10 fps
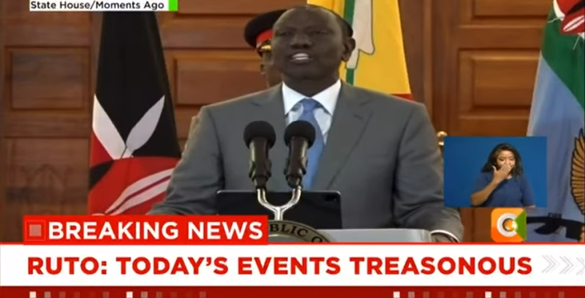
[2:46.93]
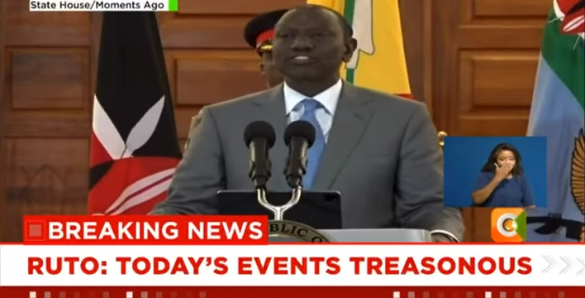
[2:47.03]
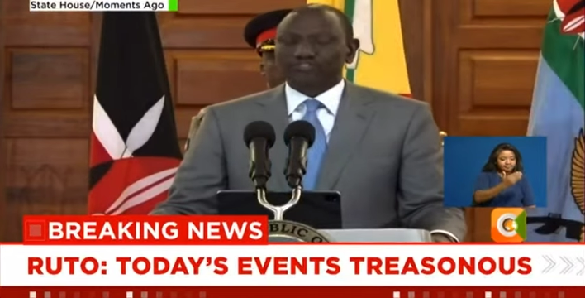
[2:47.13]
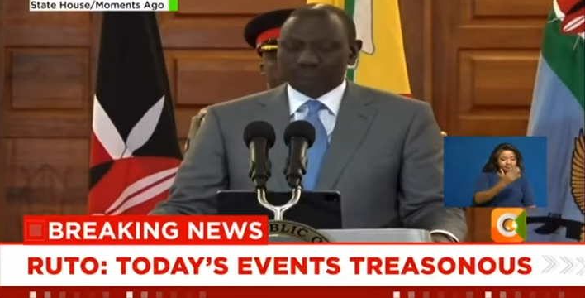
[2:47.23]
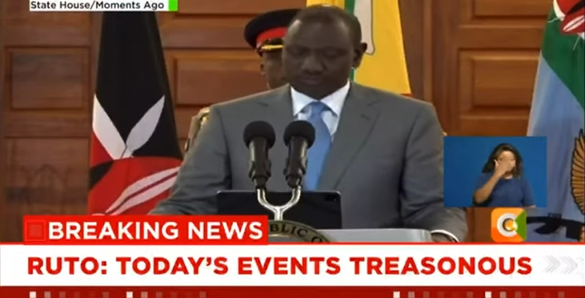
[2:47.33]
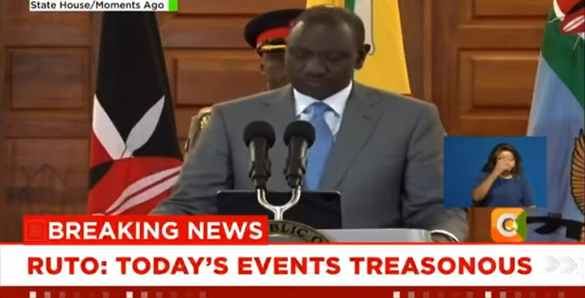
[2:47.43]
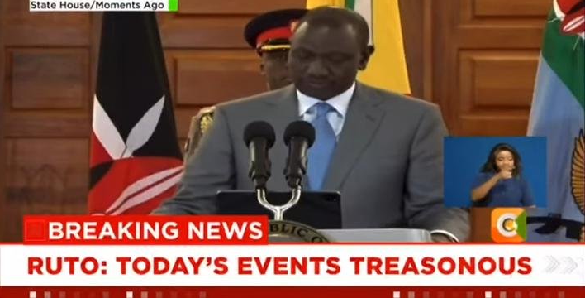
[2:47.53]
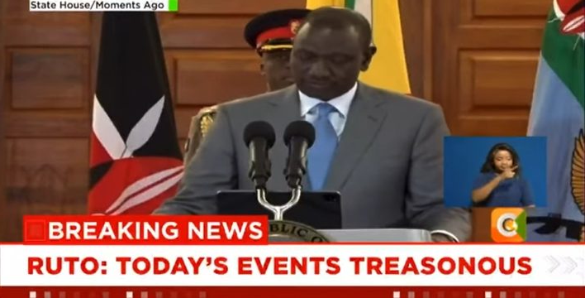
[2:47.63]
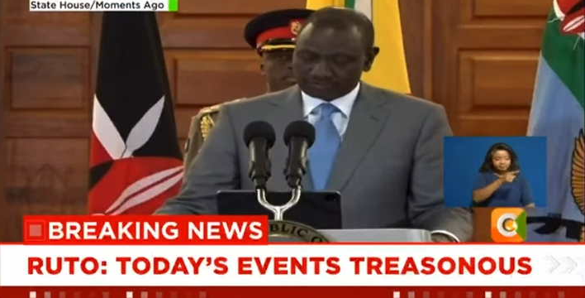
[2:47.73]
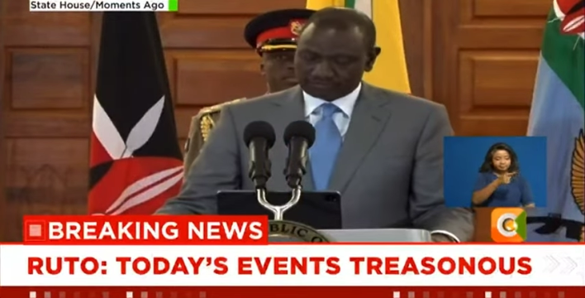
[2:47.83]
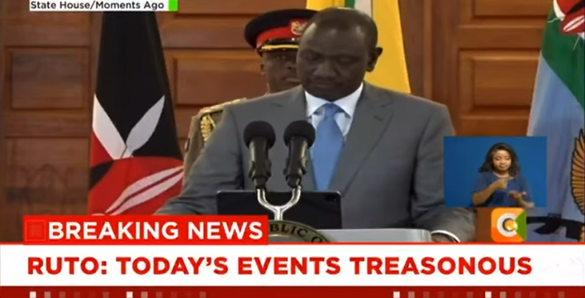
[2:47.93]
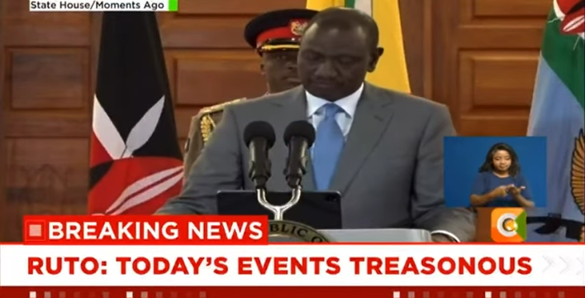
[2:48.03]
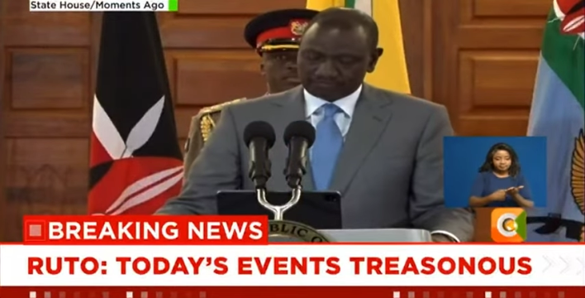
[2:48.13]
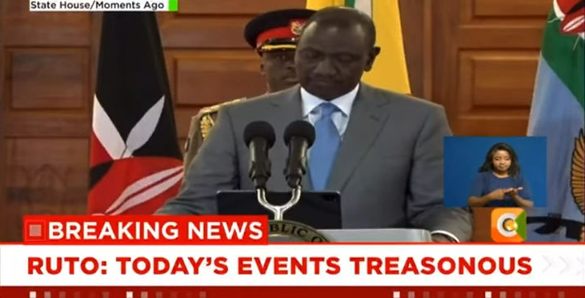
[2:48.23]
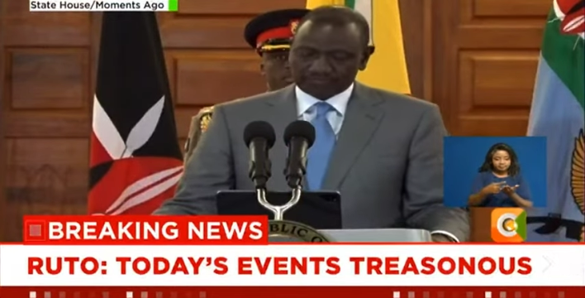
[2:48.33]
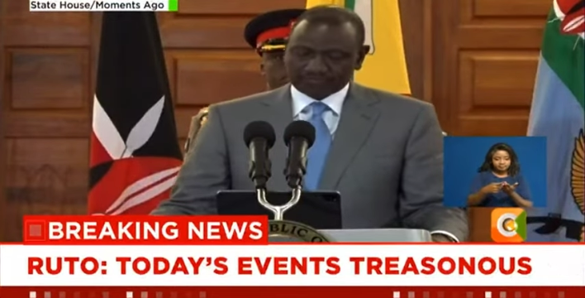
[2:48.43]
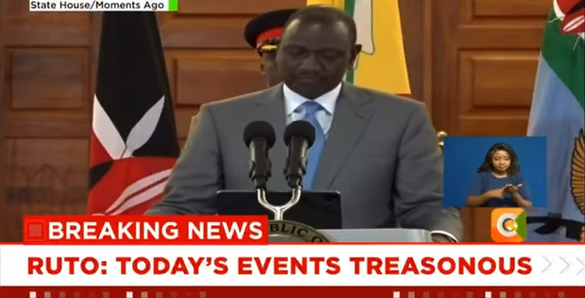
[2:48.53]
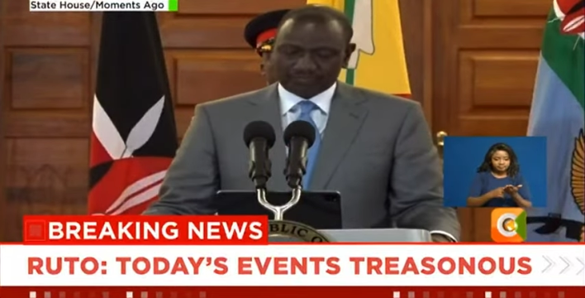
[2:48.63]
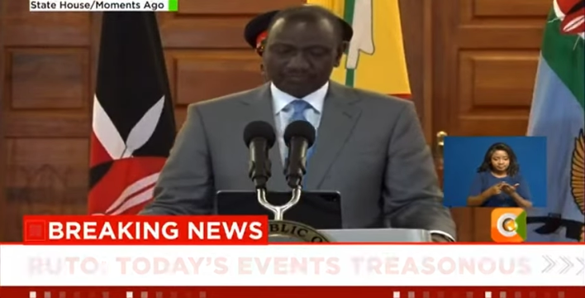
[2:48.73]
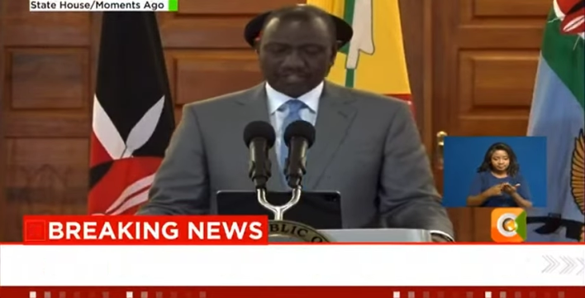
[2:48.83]
issues,
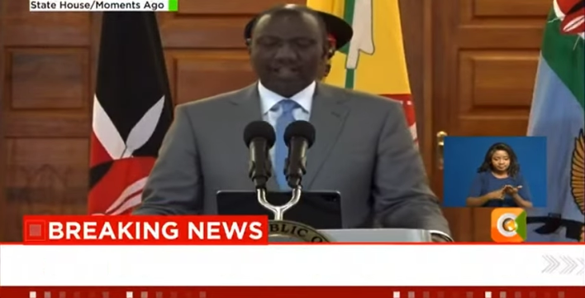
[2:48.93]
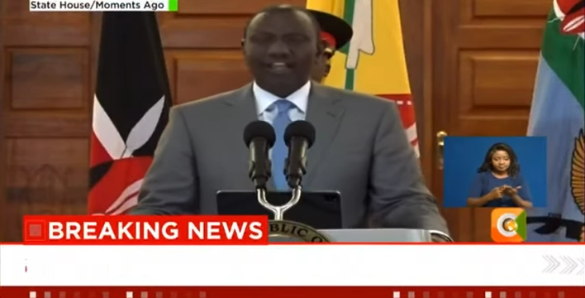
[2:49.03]
I